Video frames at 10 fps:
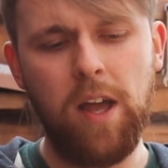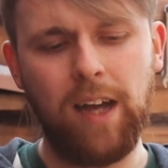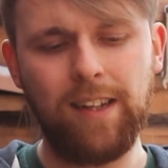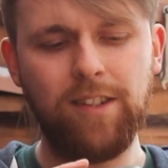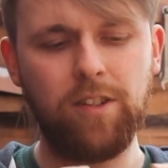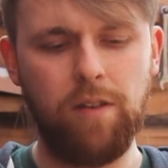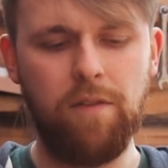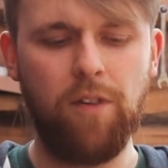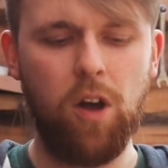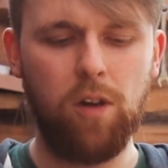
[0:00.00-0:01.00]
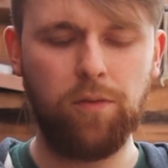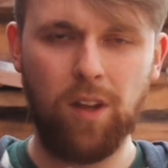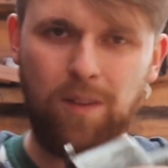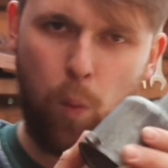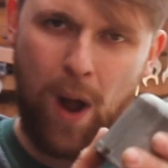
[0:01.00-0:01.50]
And this is going to involve
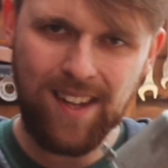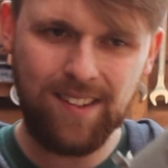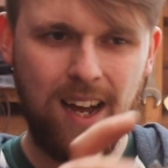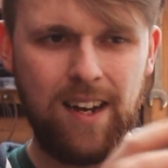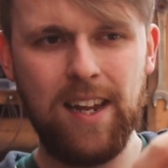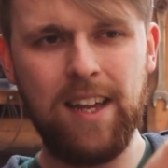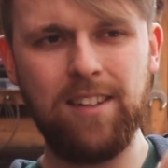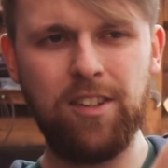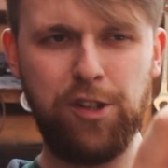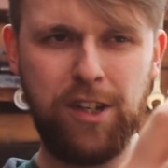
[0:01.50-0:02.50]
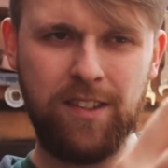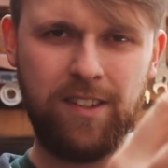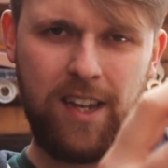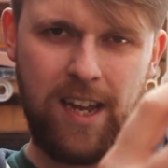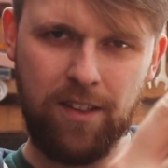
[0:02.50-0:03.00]
wet sanding, because as you can
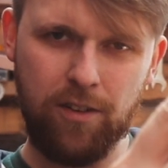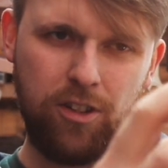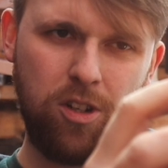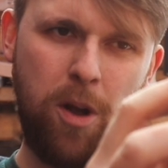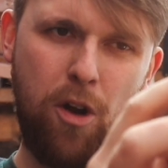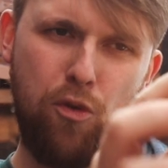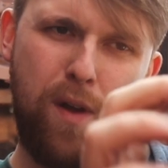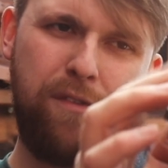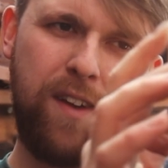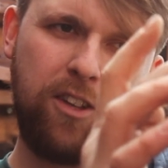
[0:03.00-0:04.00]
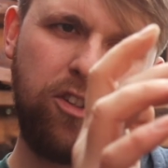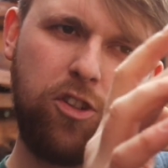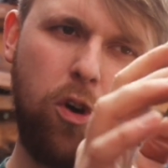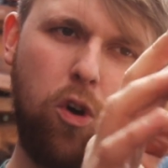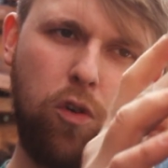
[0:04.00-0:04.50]
see, there are some horrific
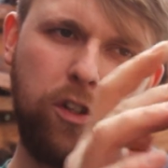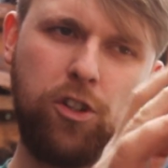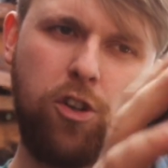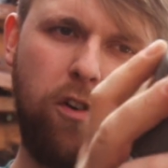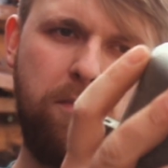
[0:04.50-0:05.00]
score and scuff